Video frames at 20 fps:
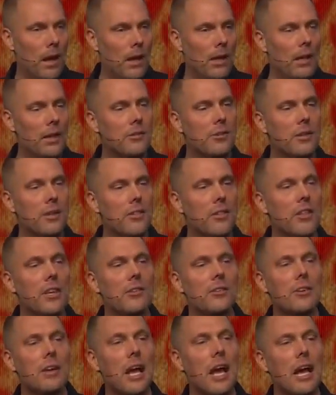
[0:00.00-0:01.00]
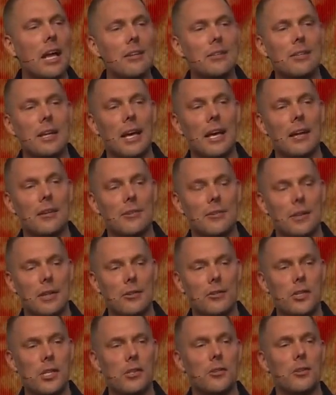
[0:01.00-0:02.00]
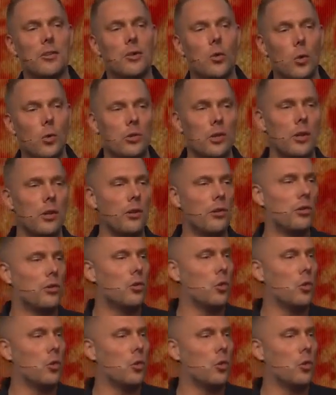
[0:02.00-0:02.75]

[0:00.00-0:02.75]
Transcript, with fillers: And it's in this context that Jesus goes into the